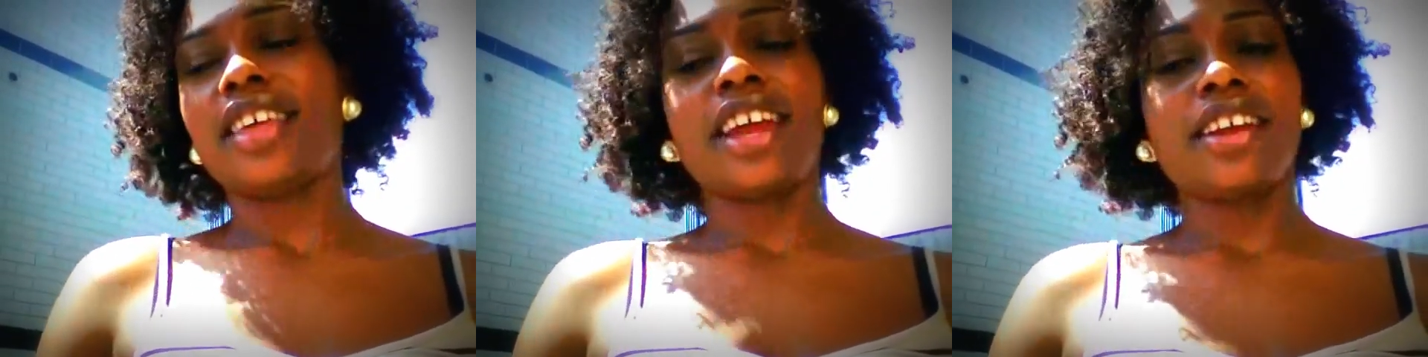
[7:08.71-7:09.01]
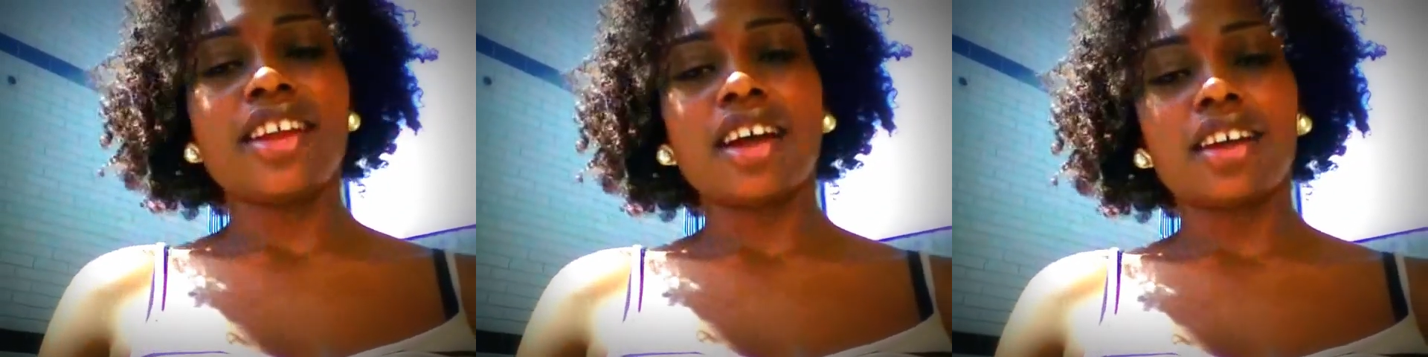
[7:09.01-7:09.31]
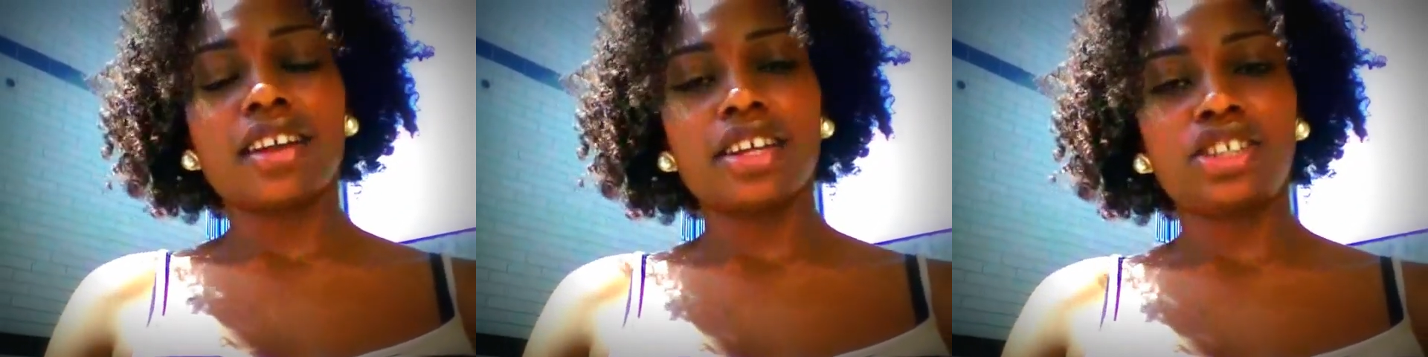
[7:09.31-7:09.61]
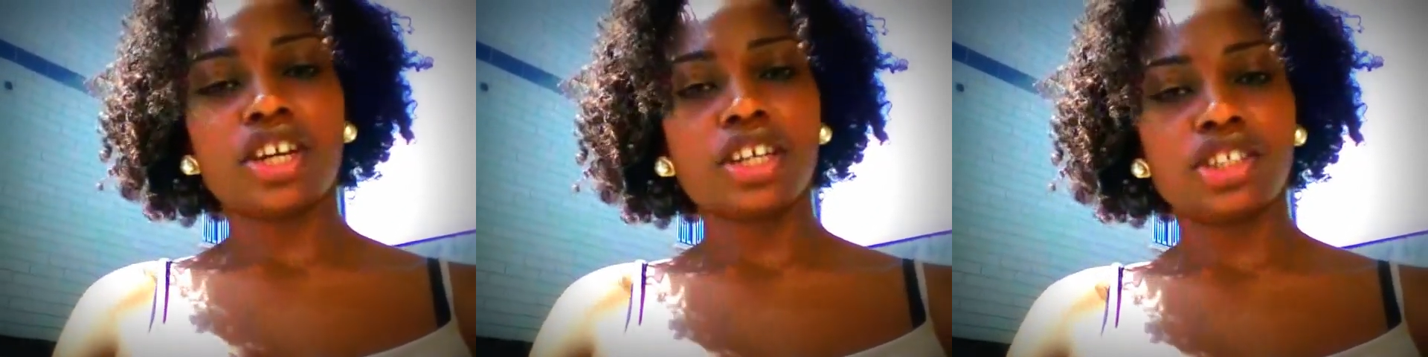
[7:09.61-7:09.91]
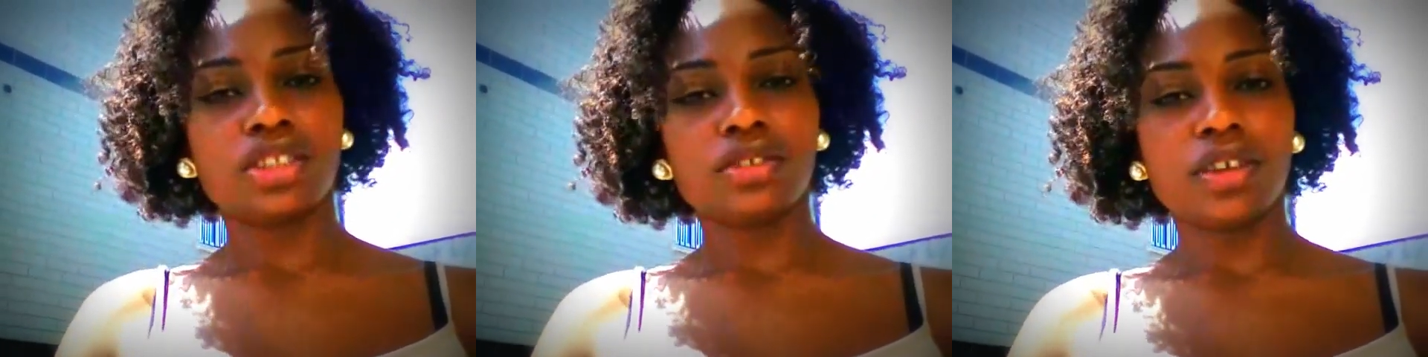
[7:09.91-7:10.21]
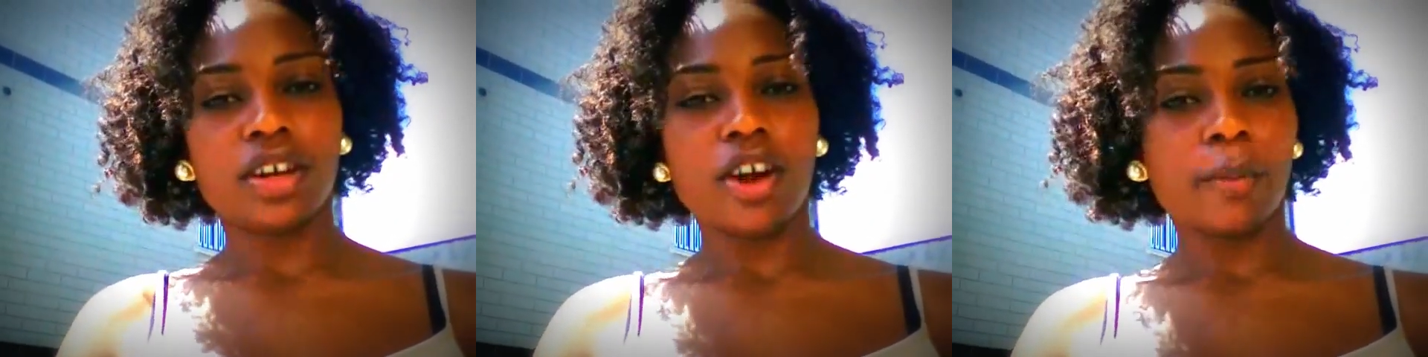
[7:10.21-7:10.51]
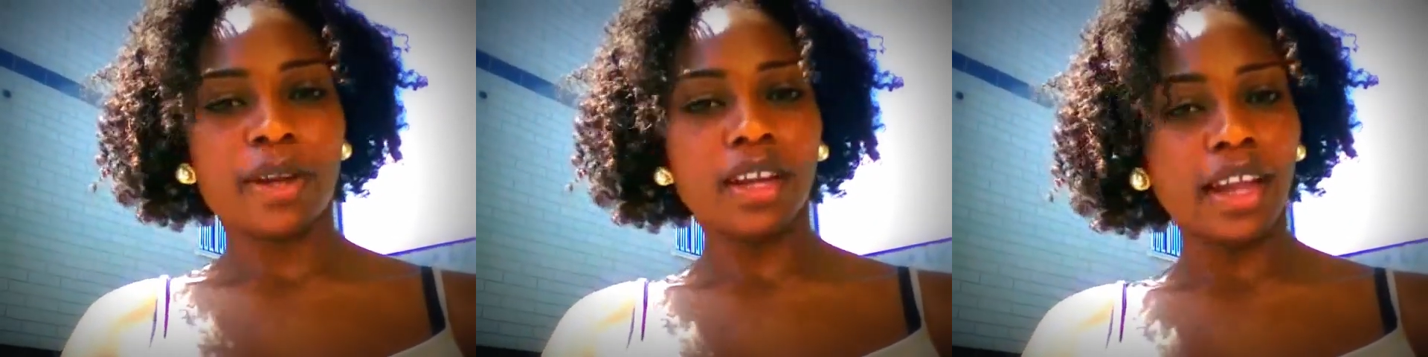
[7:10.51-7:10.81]
they're not gonna charge you an
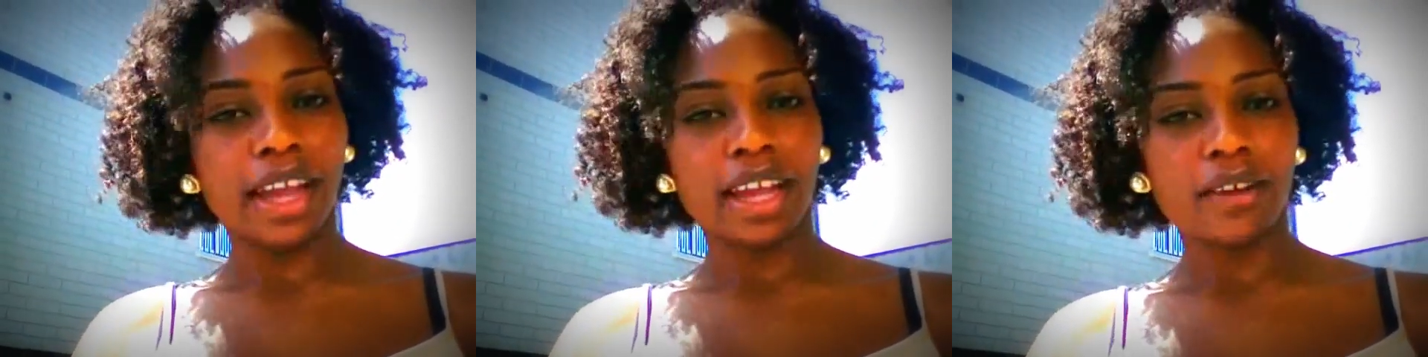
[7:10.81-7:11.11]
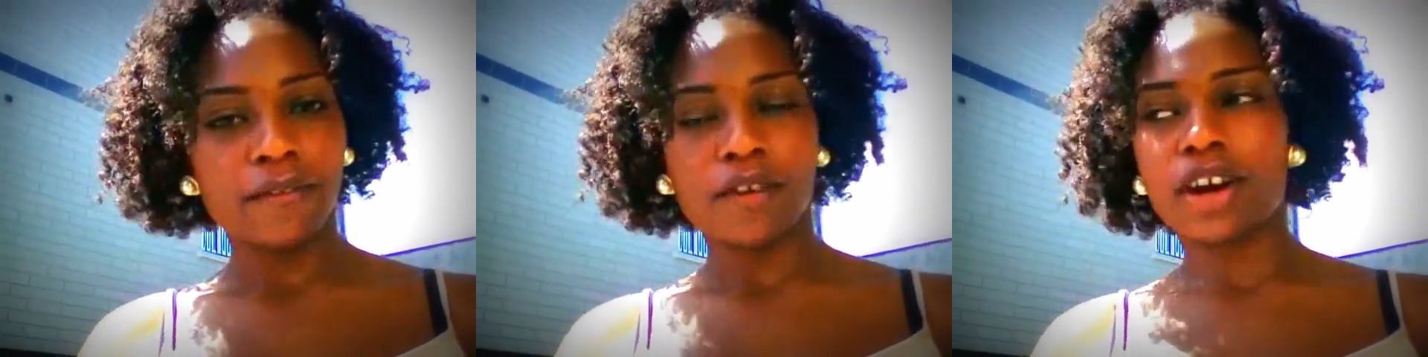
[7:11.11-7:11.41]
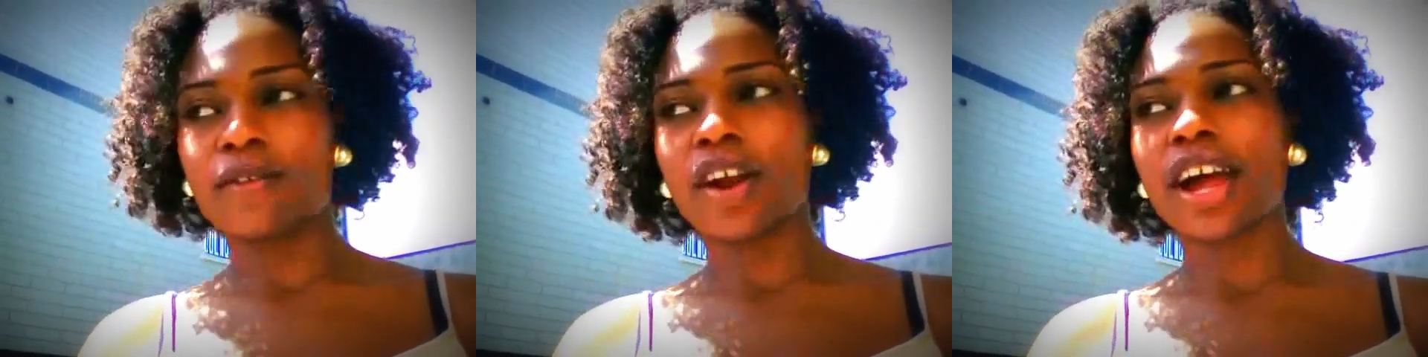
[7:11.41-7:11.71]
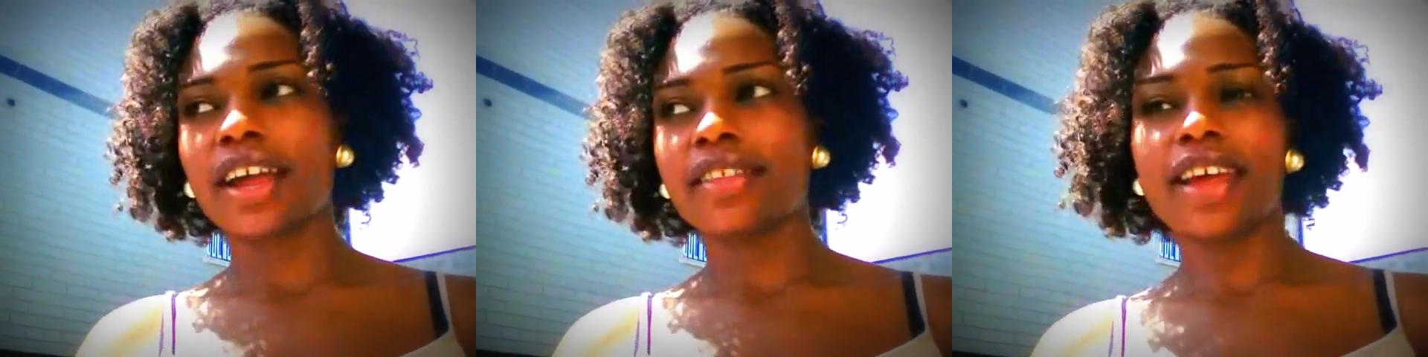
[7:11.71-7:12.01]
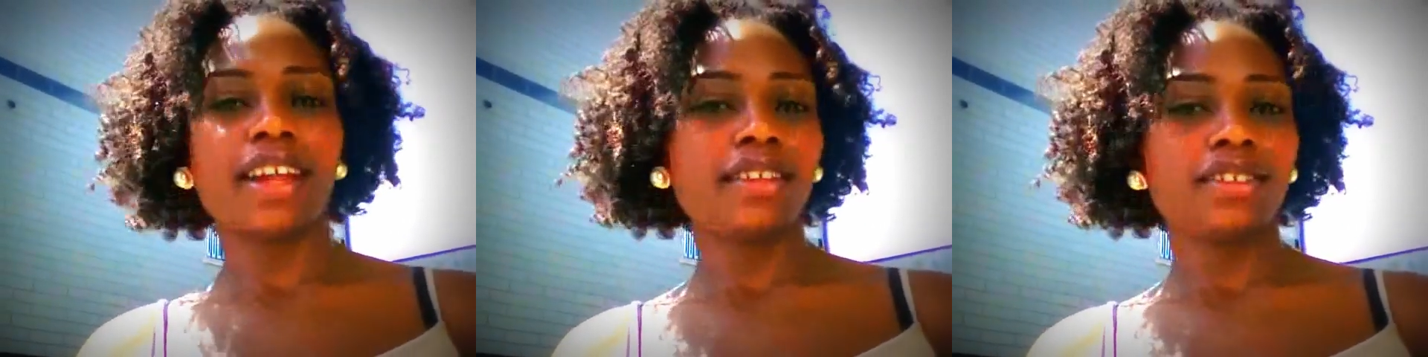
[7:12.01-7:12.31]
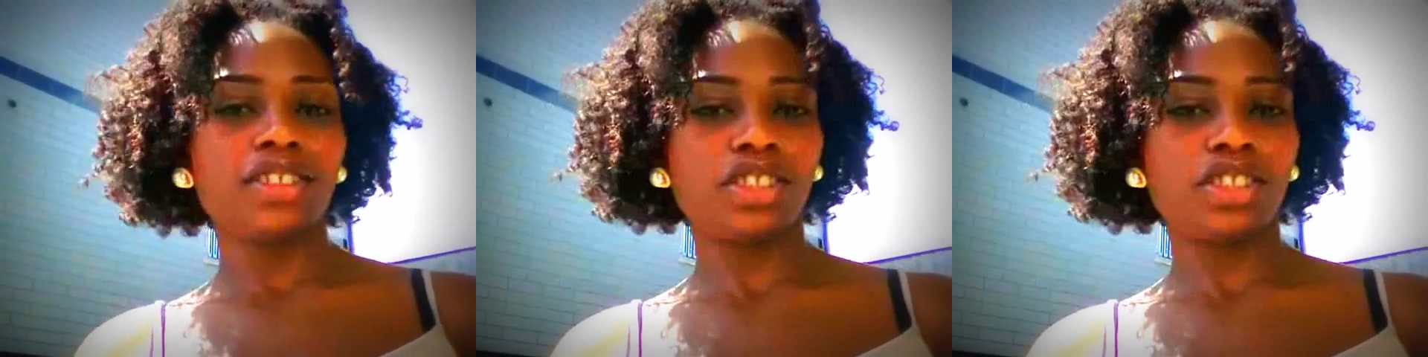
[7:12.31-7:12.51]
arm and a leg for a ride that